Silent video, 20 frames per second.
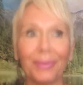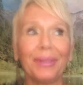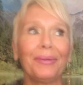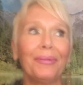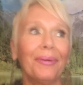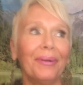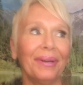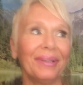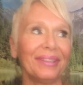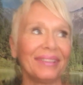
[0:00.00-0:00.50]

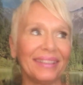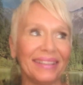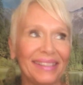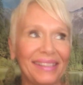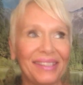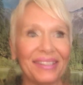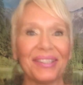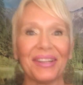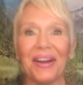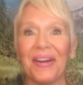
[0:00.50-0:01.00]
We
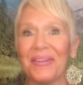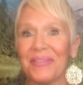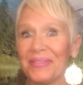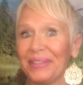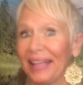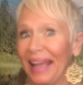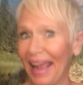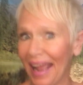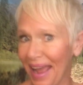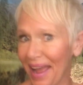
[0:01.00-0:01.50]
really
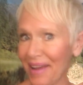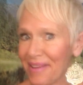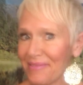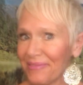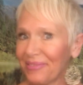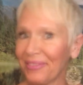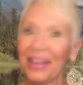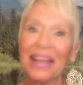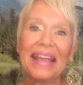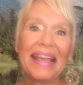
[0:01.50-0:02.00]
don't
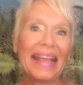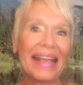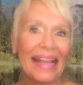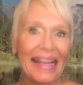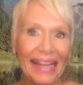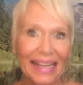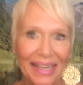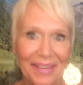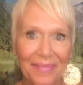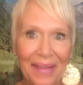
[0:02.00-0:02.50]
have
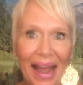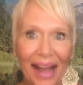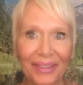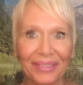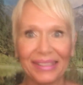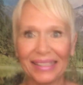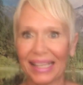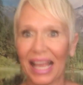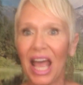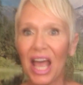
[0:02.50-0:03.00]
any
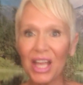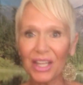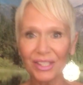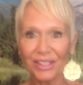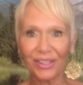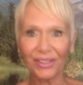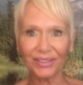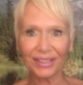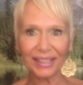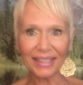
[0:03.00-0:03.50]
mountains.
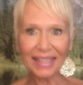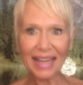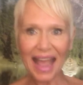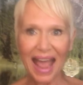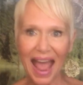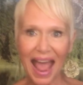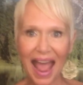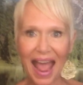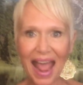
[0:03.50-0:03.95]
So today